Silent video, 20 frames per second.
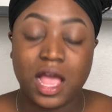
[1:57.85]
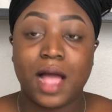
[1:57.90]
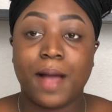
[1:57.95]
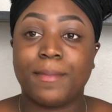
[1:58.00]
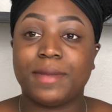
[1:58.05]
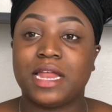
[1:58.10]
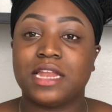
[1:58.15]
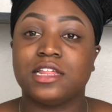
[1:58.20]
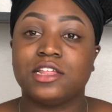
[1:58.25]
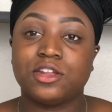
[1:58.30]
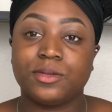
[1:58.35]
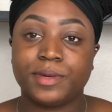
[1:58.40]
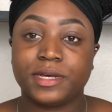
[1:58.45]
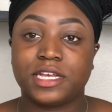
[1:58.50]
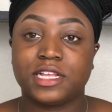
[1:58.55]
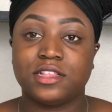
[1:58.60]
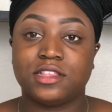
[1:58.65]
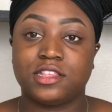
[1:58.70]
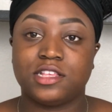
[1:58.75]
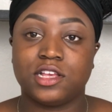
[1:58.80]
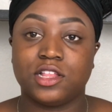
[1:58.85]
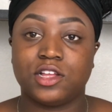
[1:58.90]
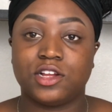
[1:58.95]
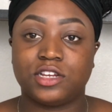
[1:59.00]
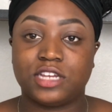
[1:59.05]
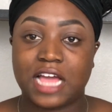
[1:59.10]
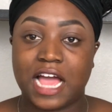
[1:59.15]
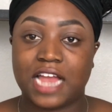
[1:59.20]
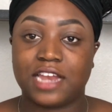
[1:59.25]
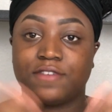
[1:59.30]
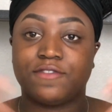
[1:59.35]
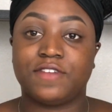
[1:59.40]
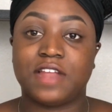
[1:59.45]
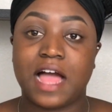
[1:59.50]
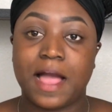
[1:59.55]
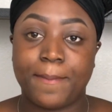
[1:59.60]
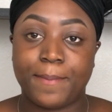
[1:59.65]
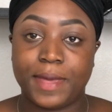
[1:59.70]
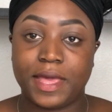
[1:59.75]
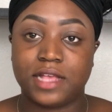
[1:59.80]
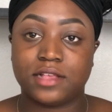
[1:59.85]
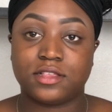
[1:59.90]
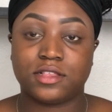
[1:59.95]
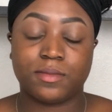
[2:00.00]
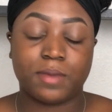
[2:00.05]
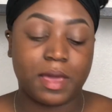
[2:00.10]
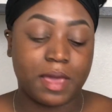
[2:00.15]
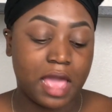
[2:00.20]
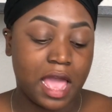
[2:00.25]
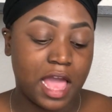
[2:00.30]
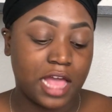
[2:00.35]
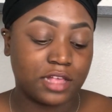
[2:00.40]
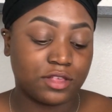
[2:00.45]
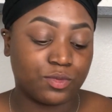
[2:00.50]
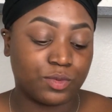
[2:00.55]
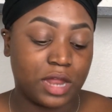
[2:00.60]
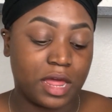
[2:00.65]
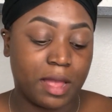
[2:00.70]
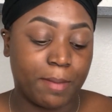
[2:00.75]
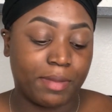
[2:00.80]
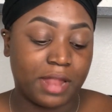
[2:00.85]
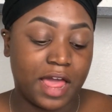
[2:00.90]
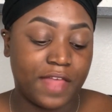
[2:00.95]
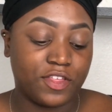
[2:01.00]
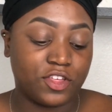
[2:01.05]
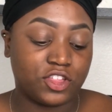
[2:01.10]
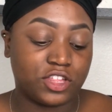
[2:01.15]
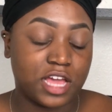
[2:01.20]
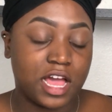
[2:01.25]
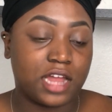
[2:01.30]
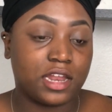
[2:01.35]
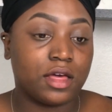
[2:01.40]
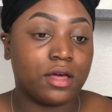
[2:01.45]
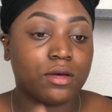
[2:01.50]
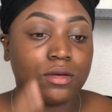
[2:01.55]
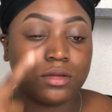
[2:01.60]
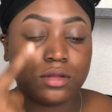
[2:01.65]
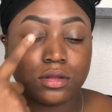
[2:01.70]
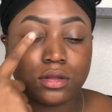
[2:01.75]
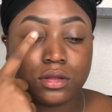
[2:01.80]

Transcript: I'm going to add a little bit of concealer to add a flat base to my eyes when I apply the shadow.